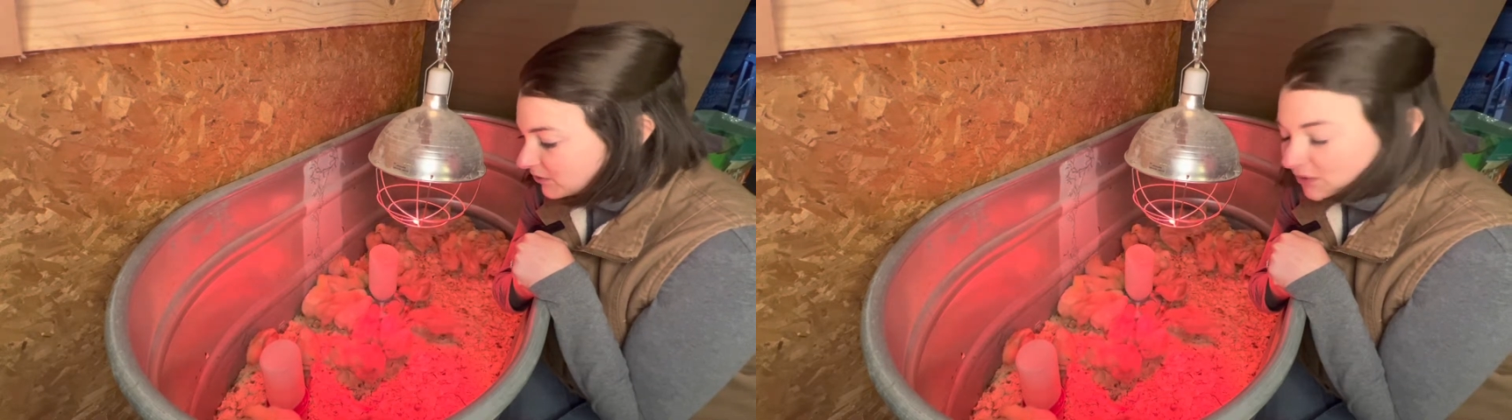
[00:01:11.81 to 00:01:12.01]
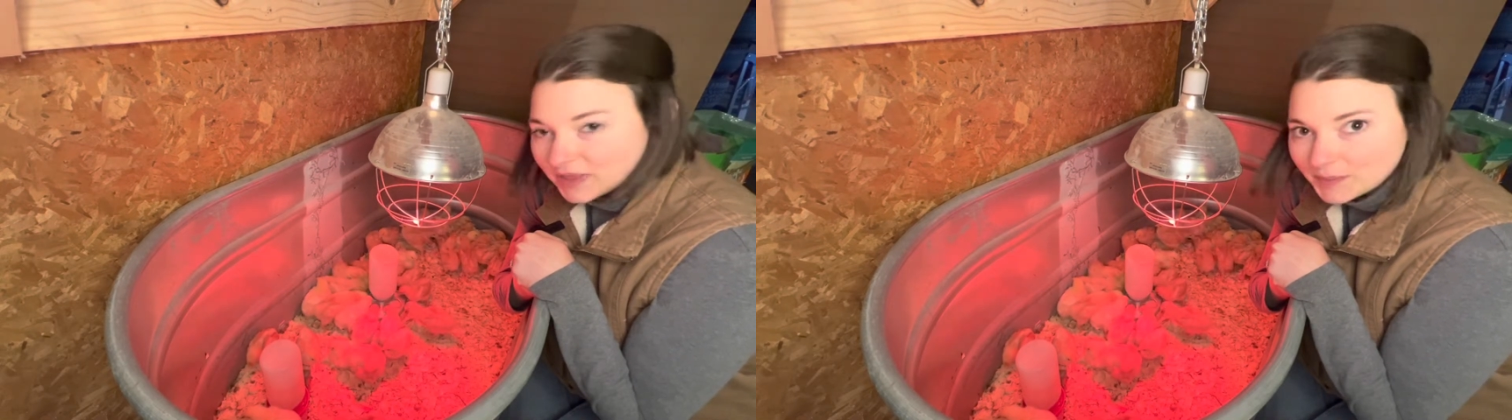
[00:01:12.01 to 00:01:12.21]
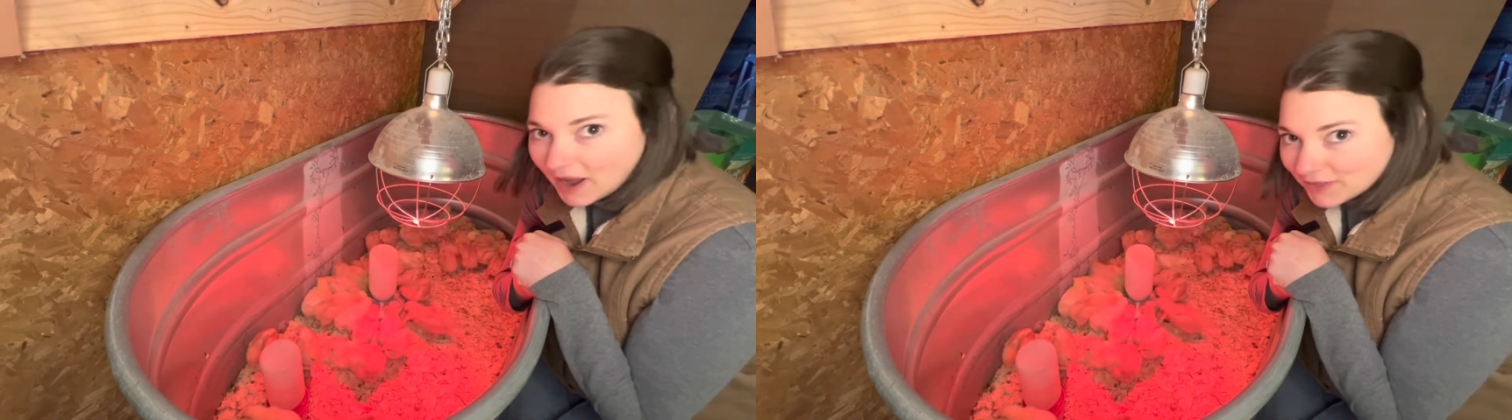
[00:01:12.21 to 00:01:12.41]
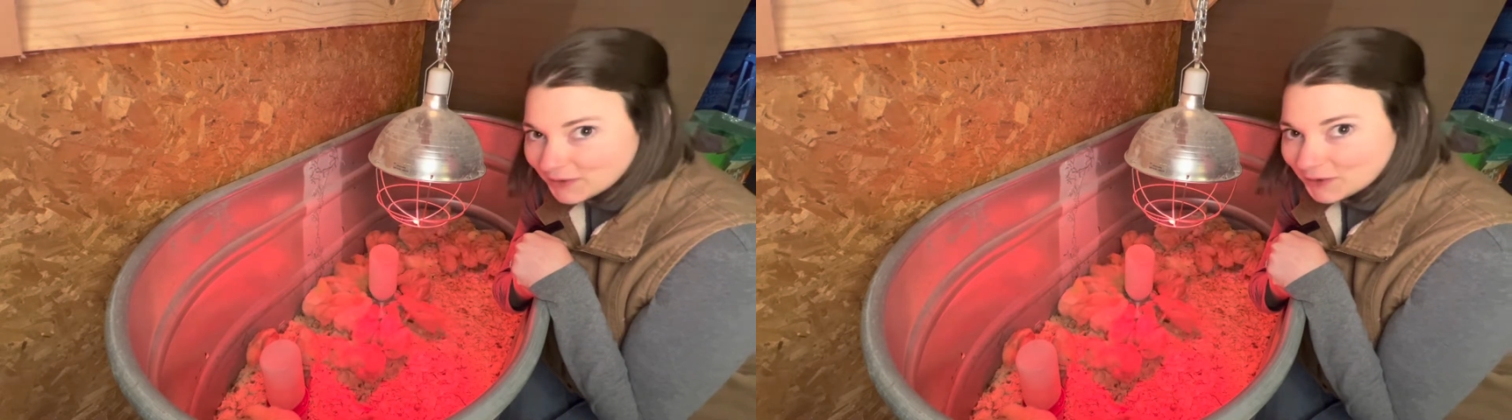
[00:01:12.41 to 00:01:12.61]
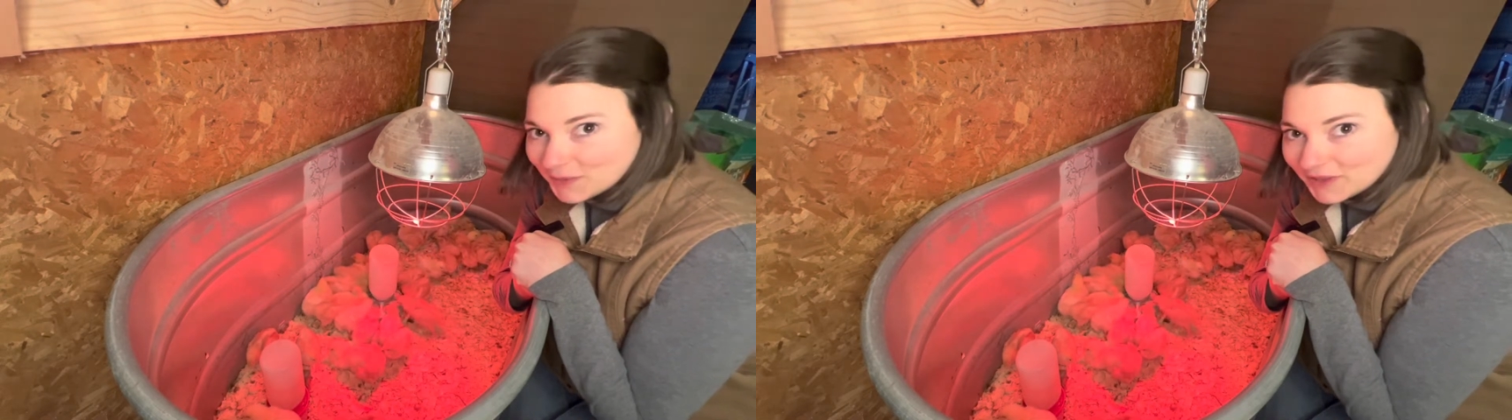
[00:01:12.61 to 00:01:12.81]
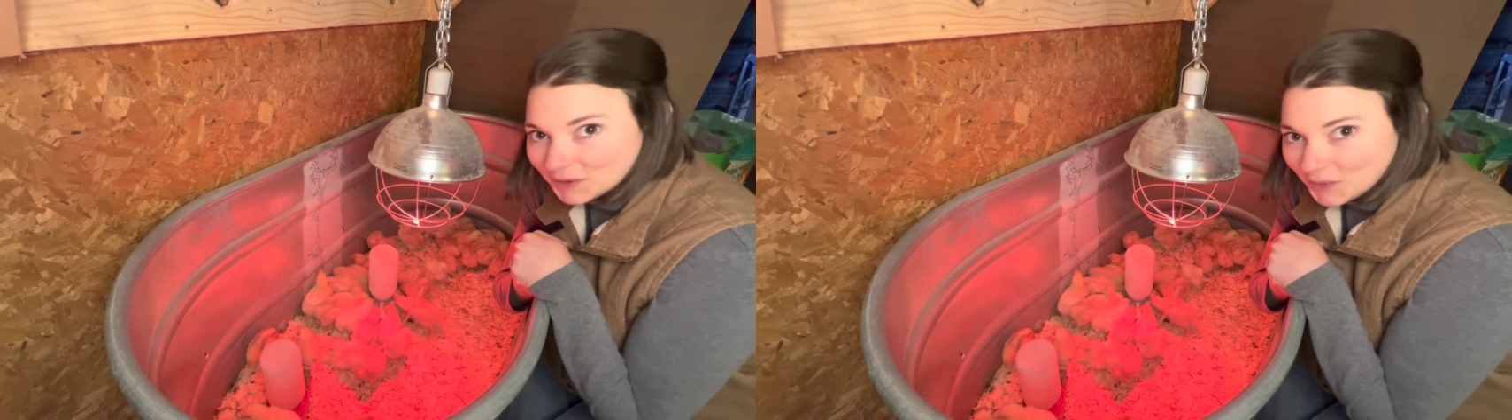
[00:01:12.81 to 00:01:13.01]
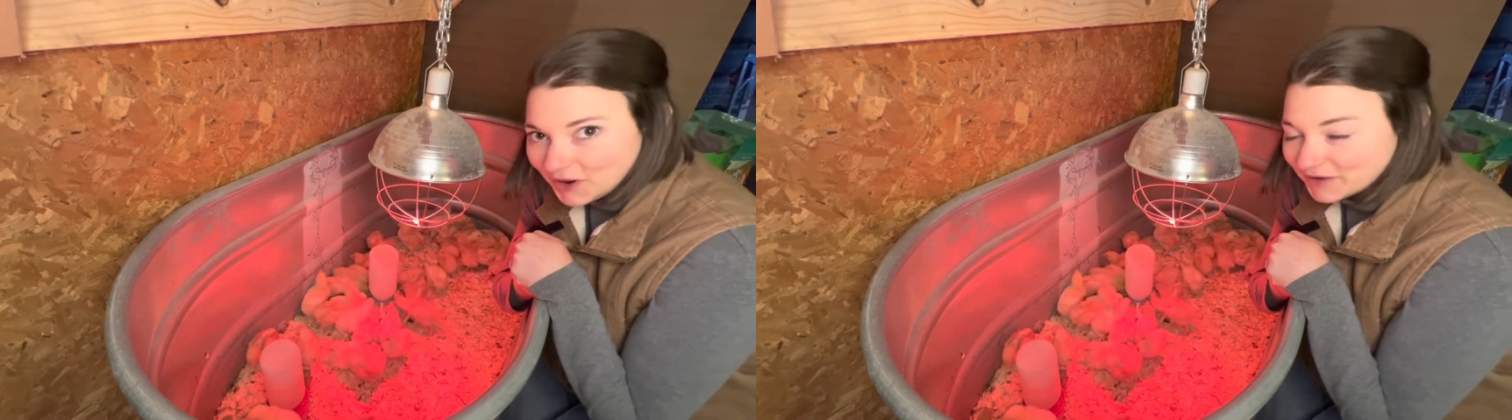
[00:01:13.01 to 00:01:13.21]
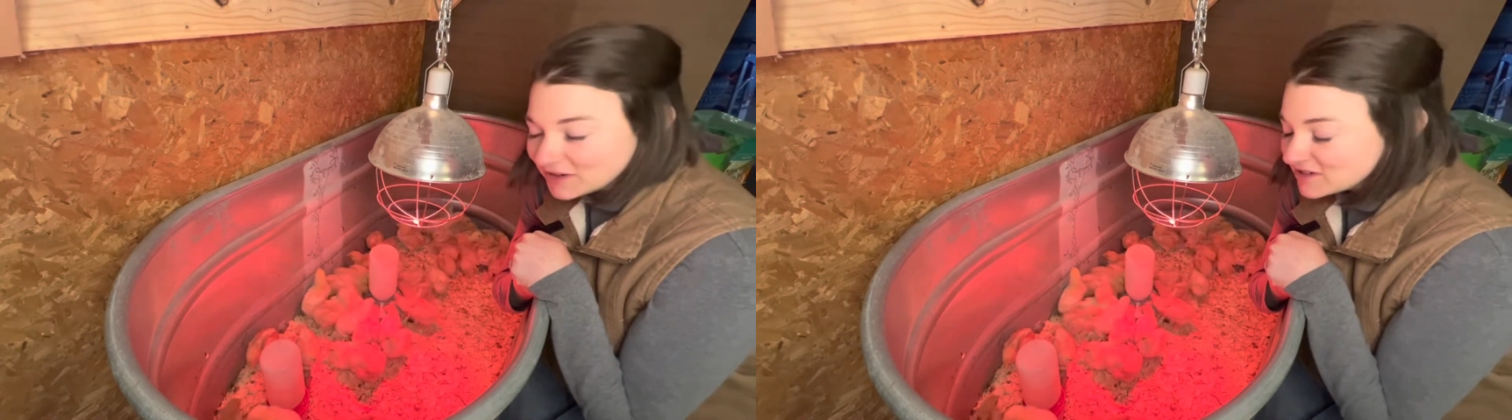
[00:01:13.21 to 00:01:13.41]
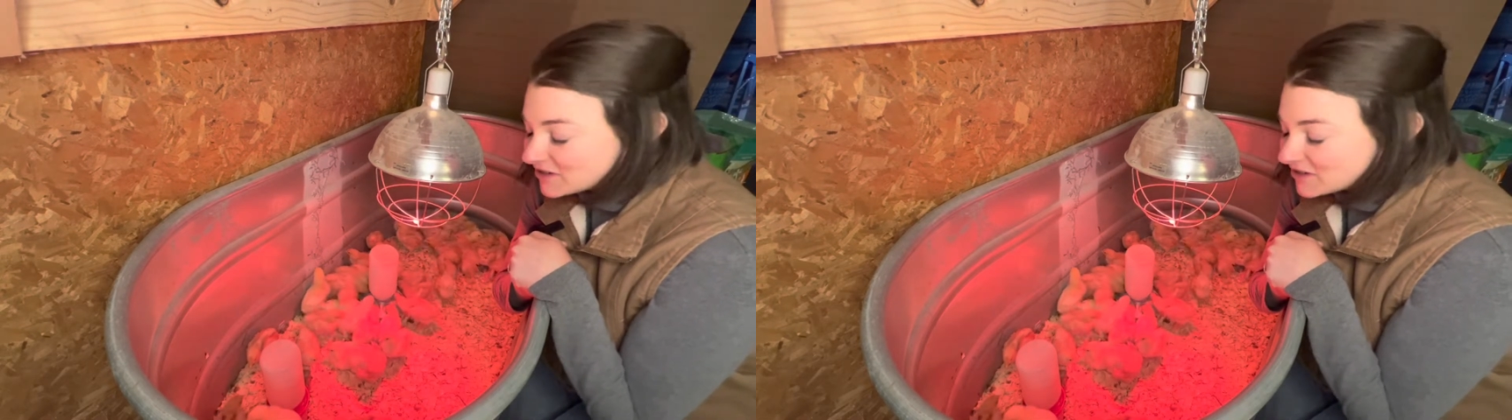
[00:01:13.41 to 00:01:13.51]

go to the bathroom in their water.